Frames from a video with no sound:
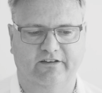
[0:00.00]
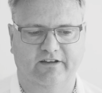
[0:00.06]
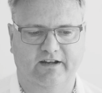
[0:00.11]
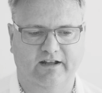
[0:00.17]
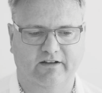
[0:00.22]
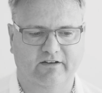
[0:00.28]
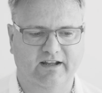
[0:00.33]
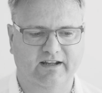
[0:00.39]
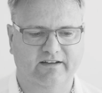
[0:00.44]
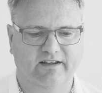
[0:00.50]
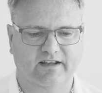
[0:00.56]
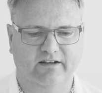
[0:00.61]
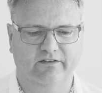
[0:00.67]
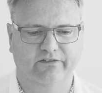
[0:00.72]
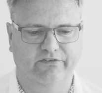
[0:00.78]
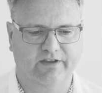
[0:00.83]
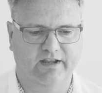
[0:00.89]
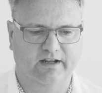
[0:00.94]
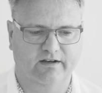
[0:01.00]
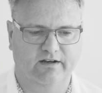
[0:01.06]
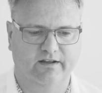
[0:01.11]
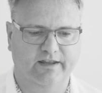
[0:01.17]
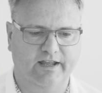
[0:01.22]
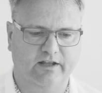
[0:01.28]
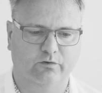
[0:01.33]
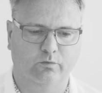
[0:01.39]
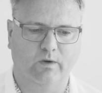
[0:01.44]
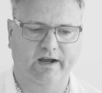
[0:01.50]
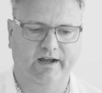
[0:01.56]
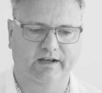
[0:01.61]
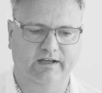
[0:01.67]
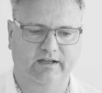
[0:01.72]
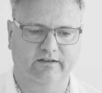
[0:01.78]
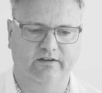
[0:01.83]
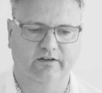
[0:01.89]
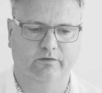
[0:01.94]
said, I'd like that instead, and that's why I
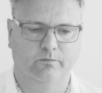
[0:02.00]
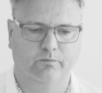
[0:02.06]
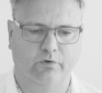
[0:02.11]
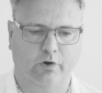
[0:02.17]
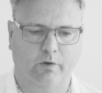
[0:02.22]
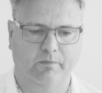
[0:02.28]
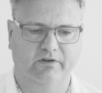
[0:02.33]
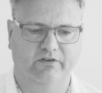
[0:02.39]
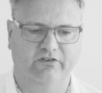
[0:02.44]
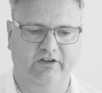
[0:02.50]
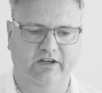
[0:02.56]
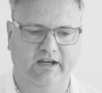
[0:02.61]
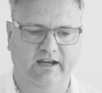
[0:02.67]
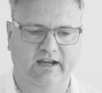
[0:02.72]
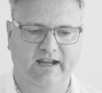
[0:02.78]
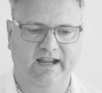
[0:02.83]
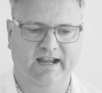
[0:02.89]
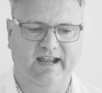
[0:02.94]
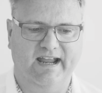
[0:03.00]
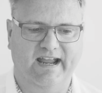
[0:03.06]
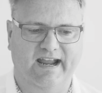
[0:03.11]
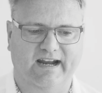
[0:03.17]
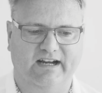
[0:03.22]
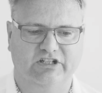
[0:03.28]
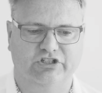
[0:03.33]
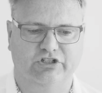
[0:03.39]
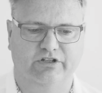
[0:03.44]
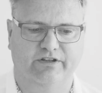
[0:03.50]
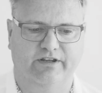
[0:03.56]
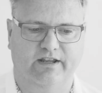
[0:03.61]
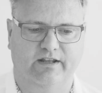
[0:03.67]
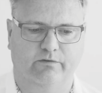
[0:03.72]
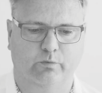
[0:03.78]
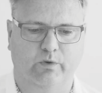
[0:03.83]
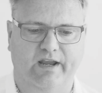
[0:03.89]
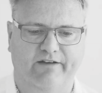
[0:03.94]
need this property action
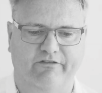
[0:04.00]
that we